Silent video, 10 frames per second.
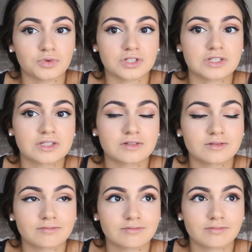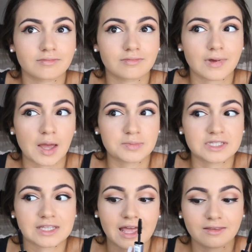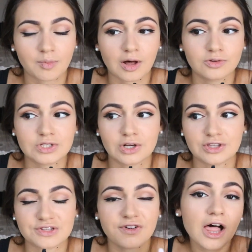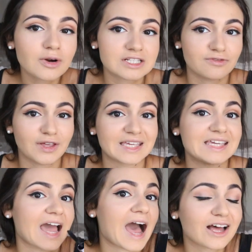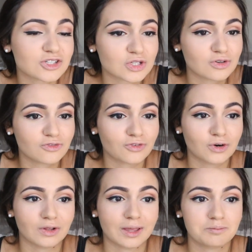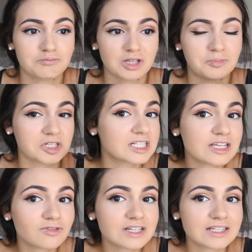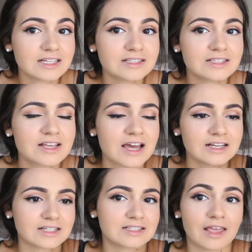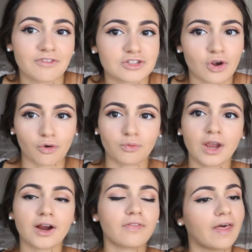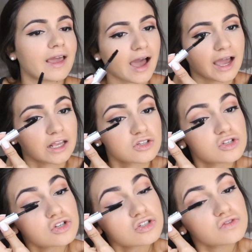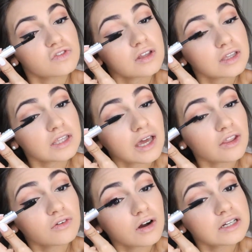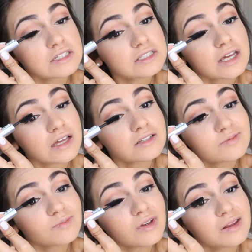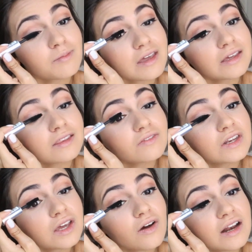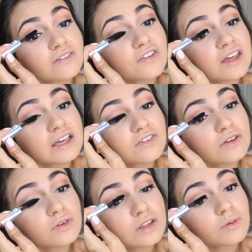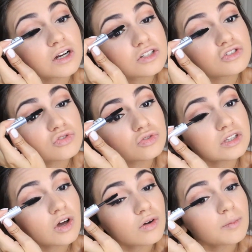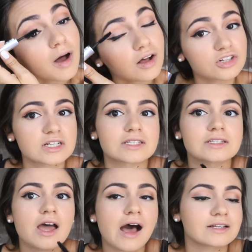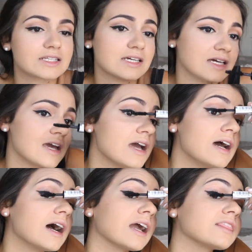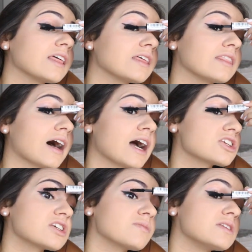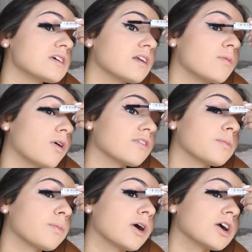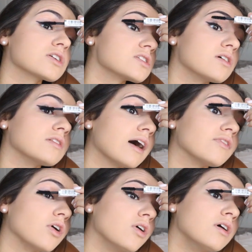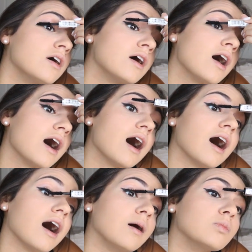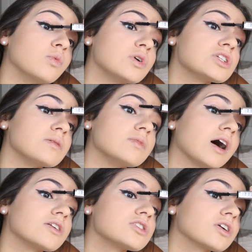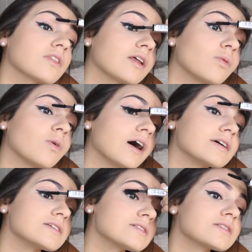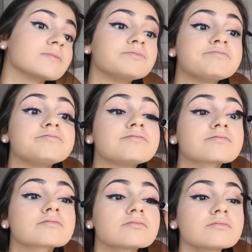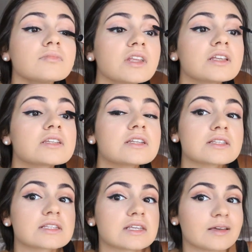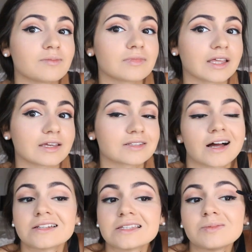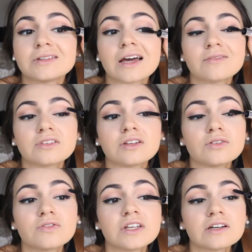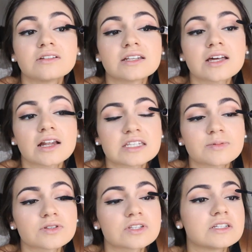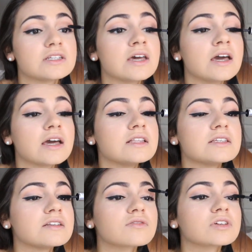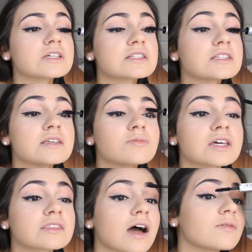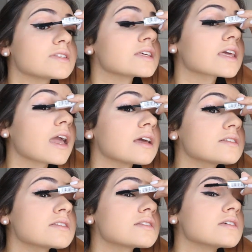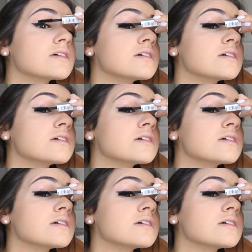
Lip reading: was upset about losing all these followers and felt like he had to for like publicity reasons to save his career? Like, I just feel like he had the wrong intent in making the video, and I feel like if he really wanted to truly go and apologize to Tati, I think that should have been done on more of a personal level, which I'm not sure that it was. It didn't seem like Tati, the new video that Tati posted didn't really seem like that was the case,